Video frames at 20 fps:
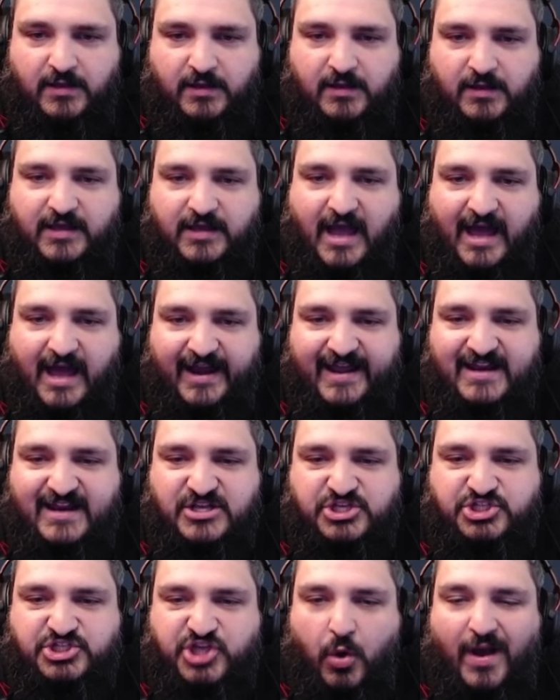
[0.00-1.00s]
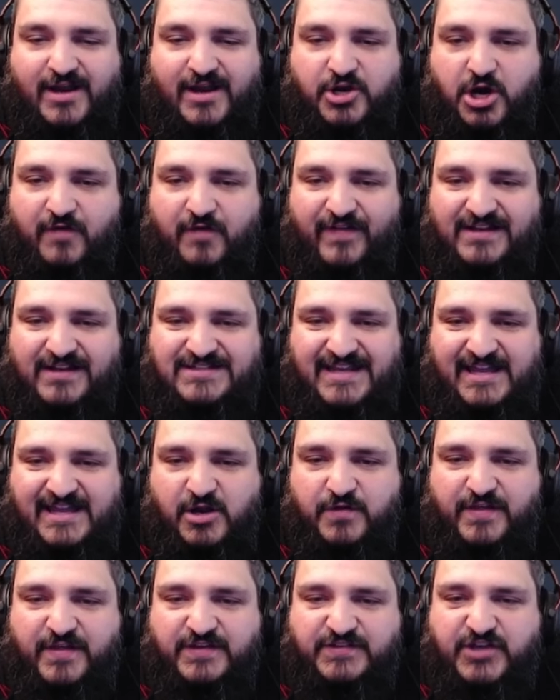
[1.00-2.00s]
God, it is so unnerving to
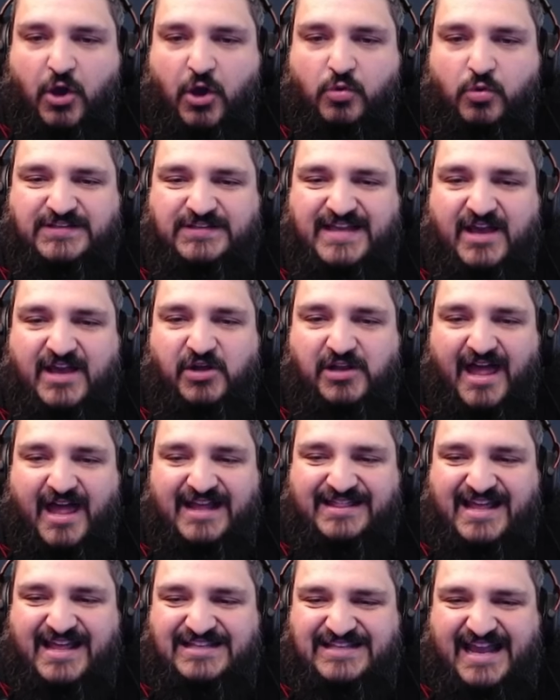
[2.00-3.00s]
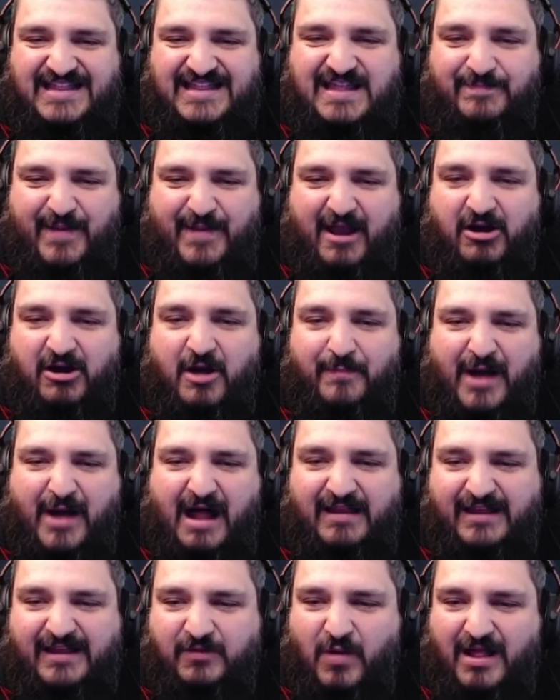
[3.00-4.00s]
hear this ghost giggle like this in the
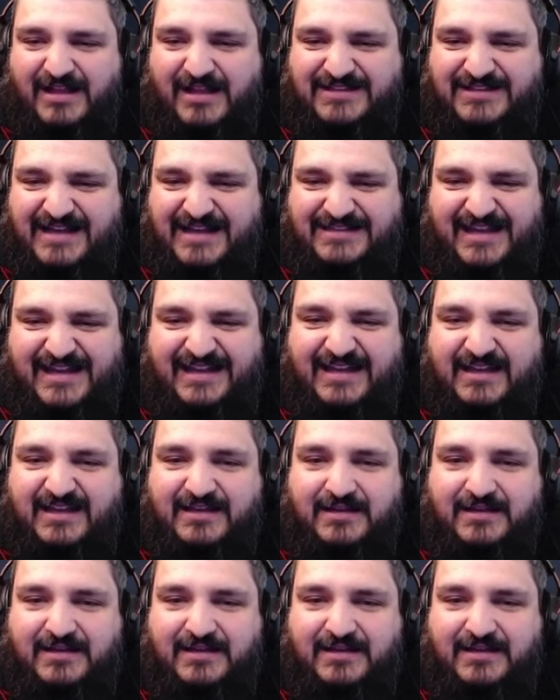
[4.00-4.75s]
Parabolic while it's hunting.